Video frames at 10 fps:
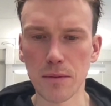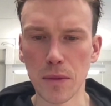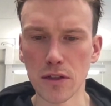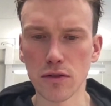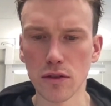
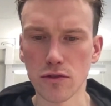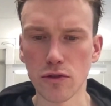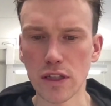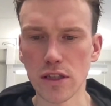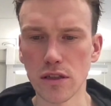my
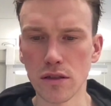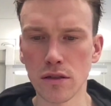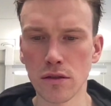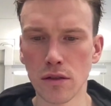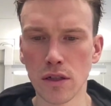
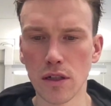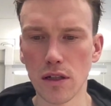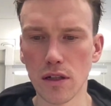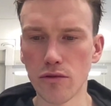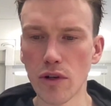nutrition
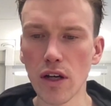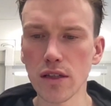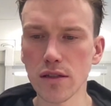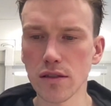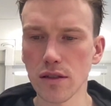
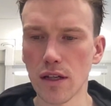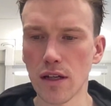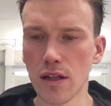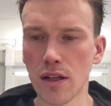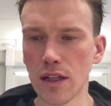right
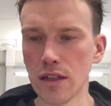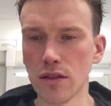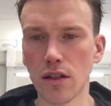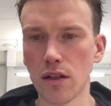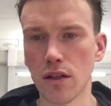in
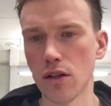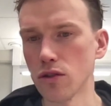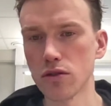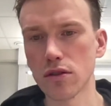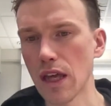
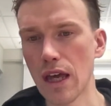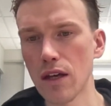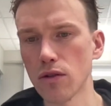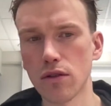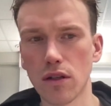100K
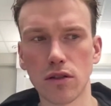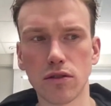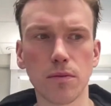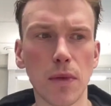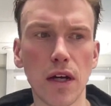or
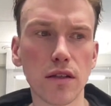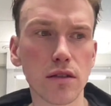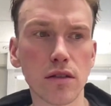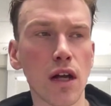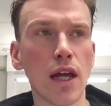100
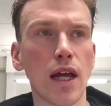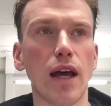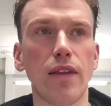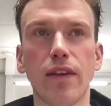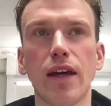miler,
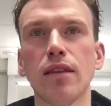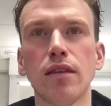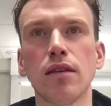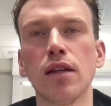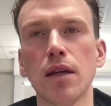and
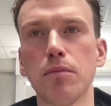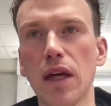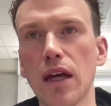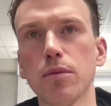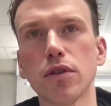then be
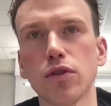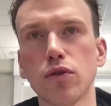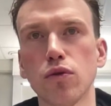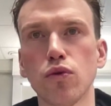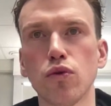able
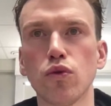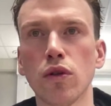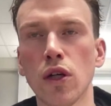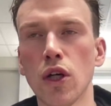to